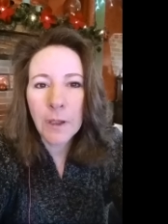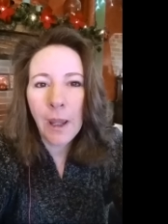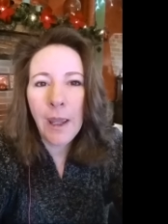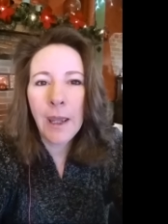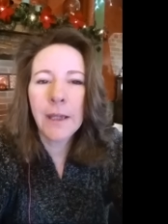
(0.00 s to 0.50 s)

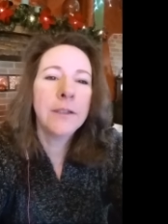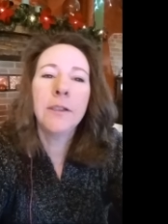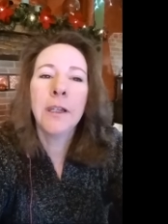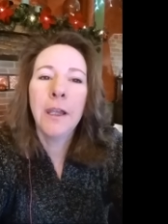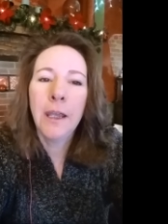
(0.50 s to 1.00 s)
And
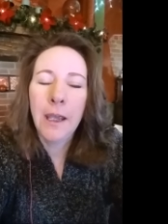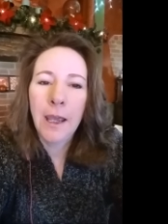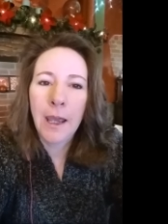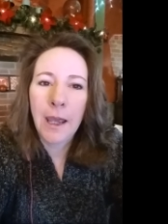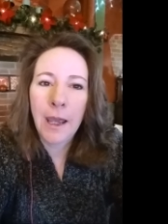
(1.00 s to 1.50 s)

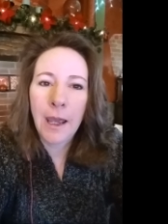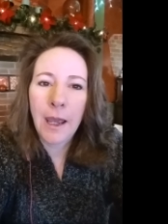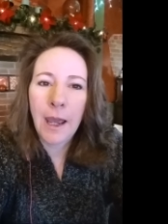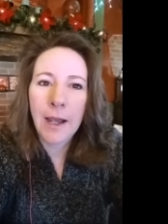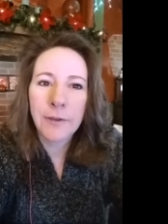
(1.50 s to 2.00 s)

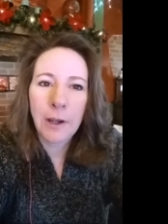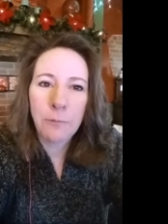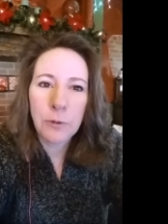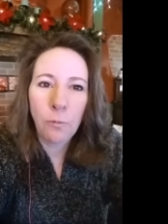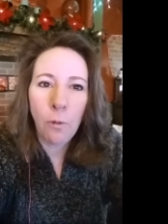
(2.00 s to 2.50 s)
as I
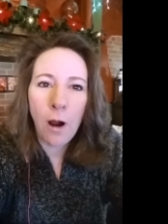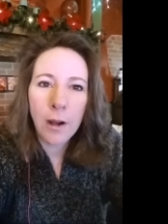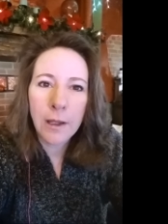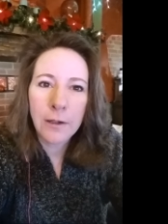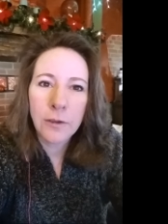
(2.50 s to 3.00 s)
was
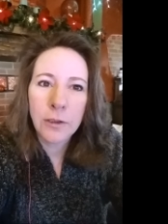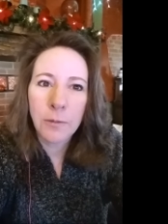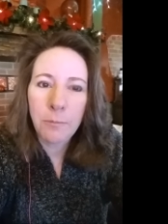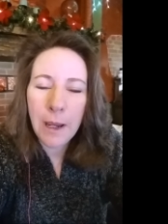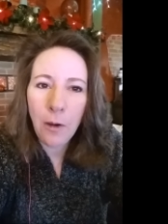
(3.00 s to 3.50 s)
walking to the
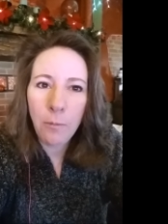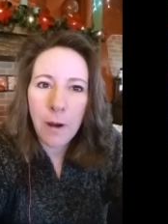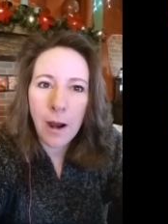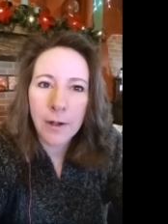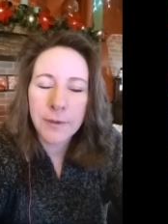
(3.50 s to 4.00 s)

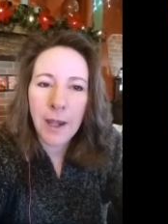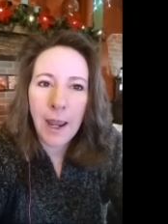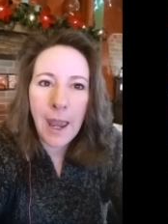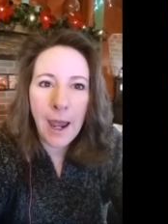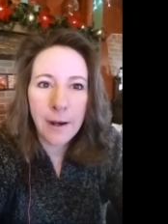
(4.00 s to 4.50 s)
mailbox, I
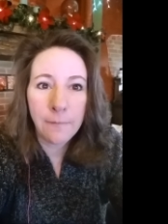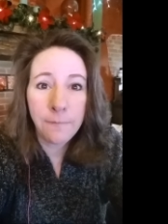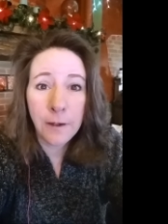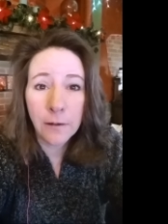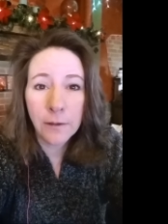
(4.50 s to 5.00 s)
had a
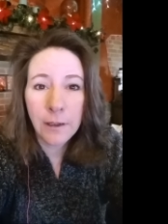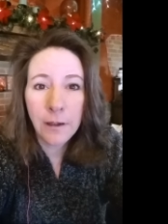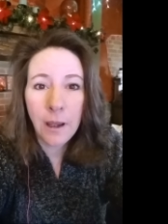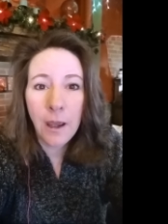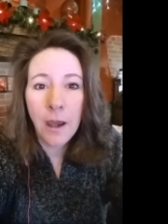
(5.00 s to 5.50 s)
feeling
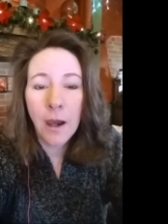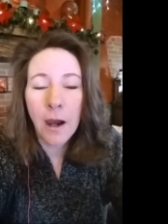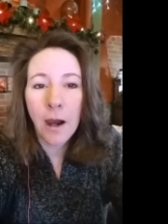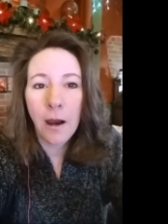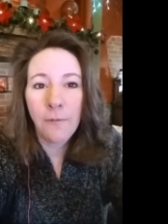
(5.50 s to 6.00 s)

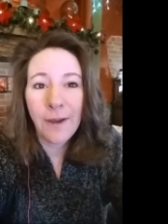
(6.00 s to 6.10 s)
of